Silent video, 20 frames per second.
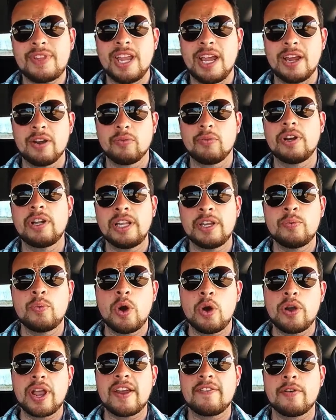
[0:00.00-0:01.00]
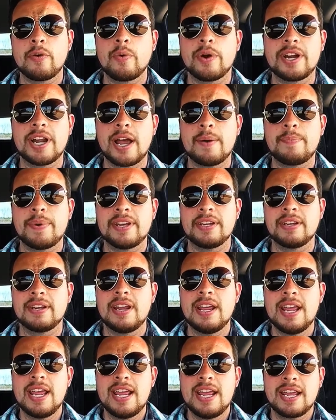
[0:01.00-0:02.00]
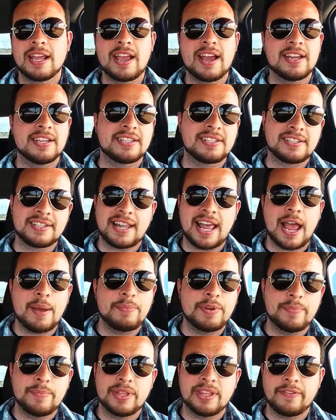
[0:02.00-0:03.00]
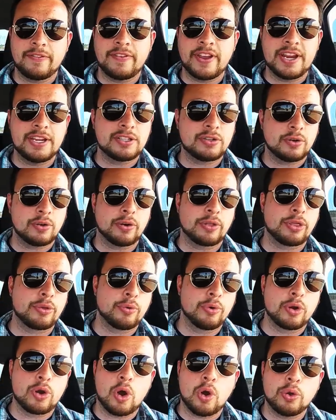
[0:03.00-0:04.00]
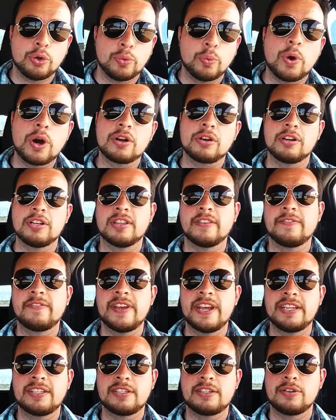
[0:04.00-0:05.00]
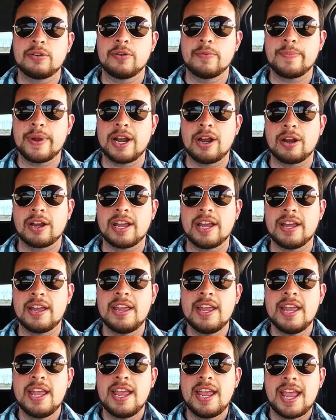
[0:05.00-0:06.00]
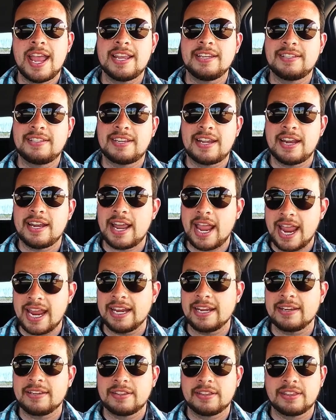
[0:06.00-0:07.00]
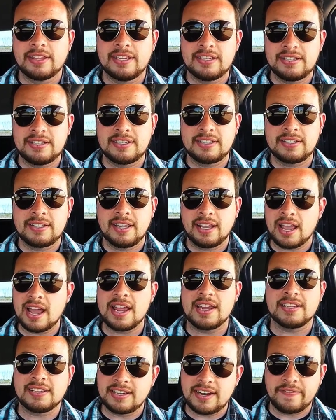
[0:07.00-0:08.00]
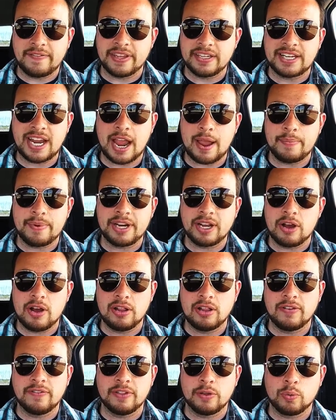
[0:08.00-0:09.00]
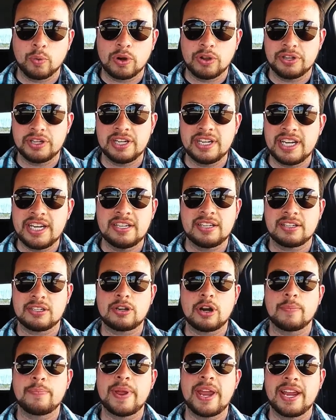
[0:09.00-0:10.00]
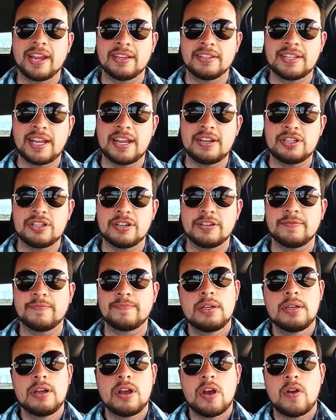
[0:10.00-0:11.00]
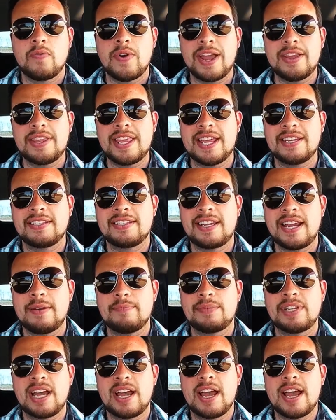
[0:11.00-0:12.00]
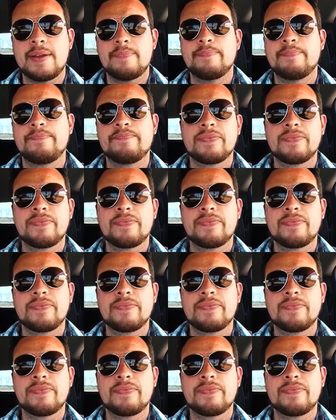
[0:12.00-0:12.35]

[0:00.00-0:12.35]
it really woke everyone up and kind of slapped them in the face or threw cold water in the face to America and said, hey, this is the kind of stuff that's happening all over the world. You need to start paying attention. Around that same time